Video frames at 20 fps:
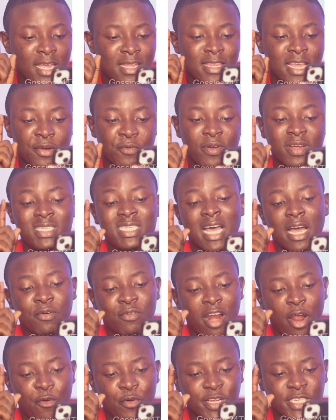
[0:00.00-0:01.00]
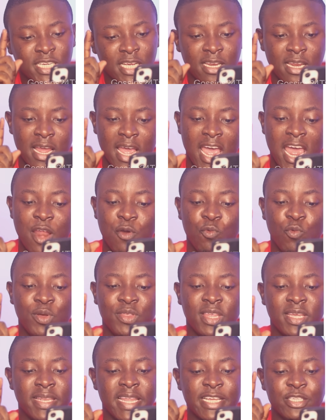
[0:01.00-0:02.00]
In the Greater Accra region
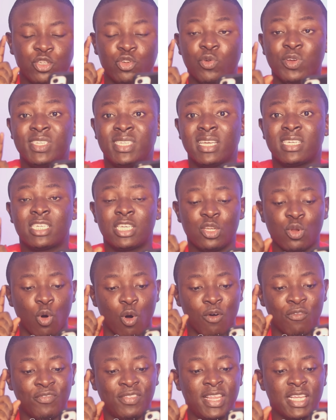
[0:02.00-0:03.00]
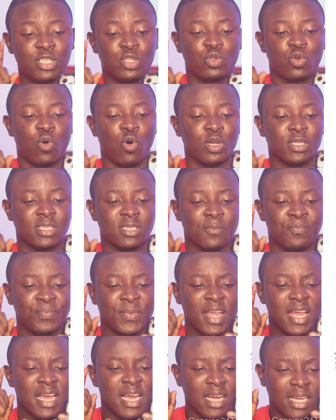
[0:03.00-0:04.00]
and within the jurisdiction of this court,
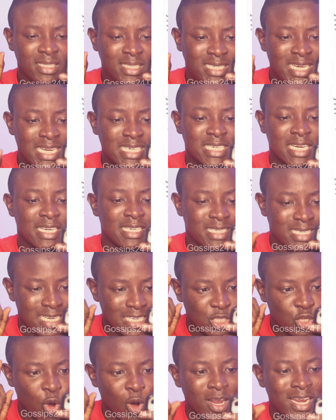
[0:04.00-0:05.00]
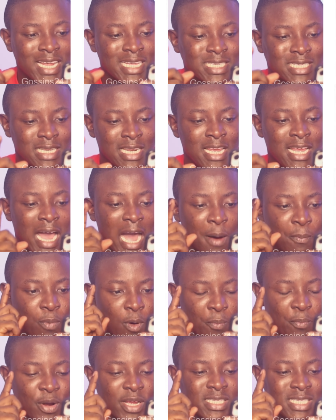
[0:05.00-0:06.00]
did dishonestly
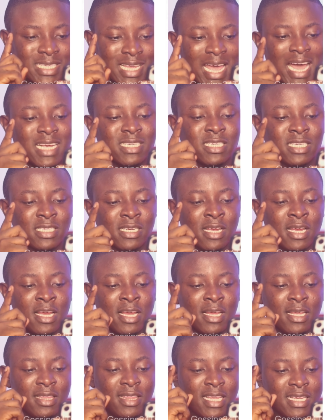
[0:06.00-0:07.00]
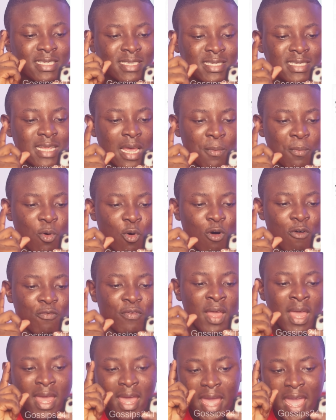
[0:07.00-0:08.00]
appropriate cash the sum
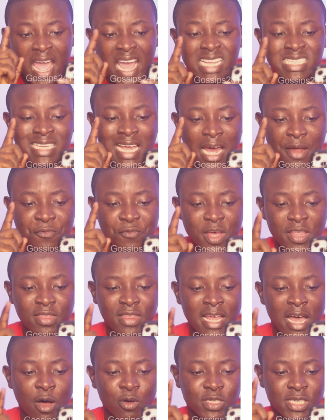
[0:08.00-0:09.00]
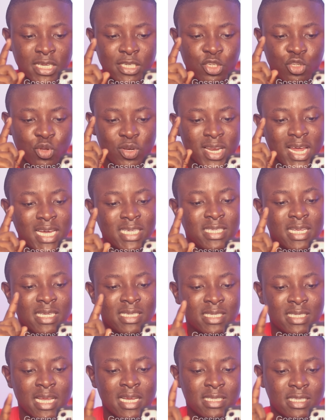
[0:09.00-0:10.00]
of
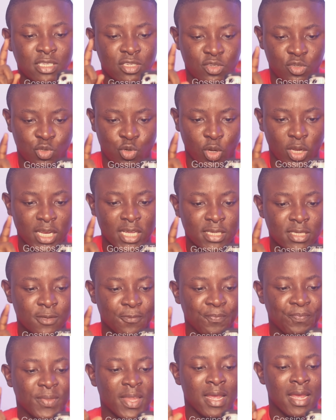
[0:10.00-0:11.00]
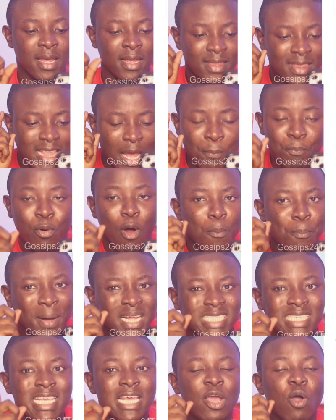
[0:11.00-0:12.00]
$800,000, the
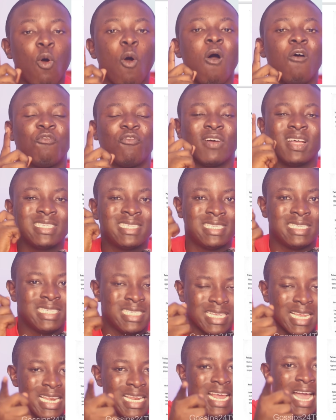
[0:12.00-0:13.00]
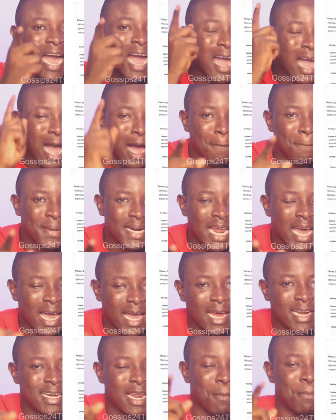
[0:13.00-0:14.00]
property of Cecilia
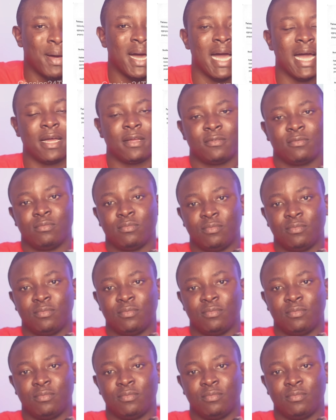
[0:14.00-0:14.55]
Abena Dapaah.